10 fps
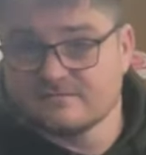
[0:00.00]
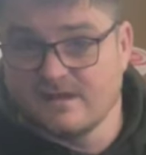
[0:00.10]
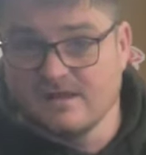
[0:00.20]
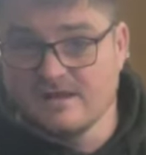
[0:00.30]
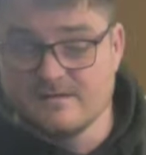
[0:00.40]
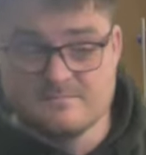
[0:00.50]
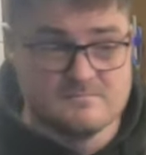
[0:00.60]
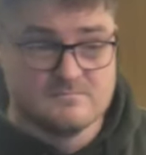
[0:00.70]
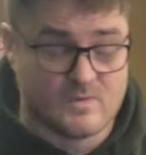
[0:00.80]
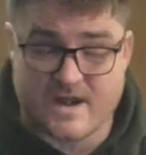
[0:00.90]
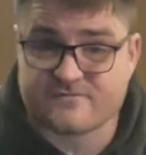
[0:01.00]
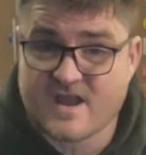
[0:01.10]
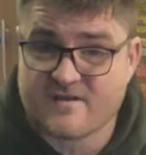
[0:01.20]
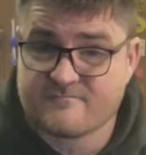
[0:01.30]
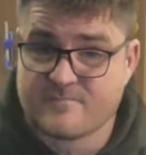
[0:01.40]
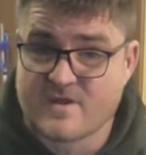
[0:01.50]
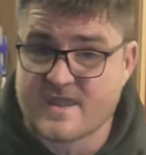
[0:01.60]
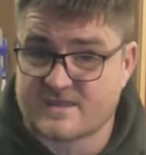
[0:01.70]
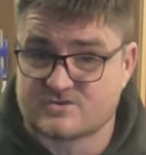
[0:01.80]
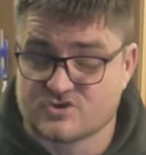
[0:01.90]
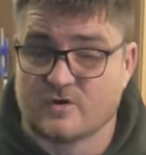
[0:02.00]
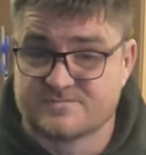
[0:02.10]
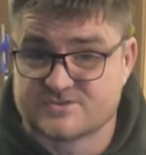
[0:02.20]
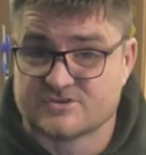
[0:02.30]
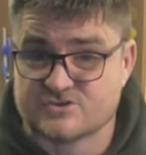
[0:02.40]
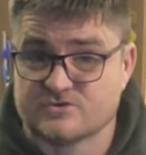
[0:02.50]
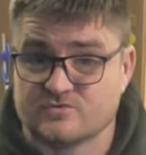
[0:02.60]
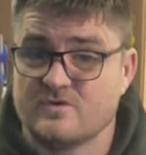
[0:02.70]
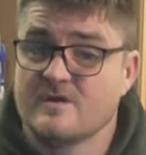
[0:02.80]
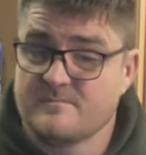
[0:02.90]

um, whenever I have brake jobs to do,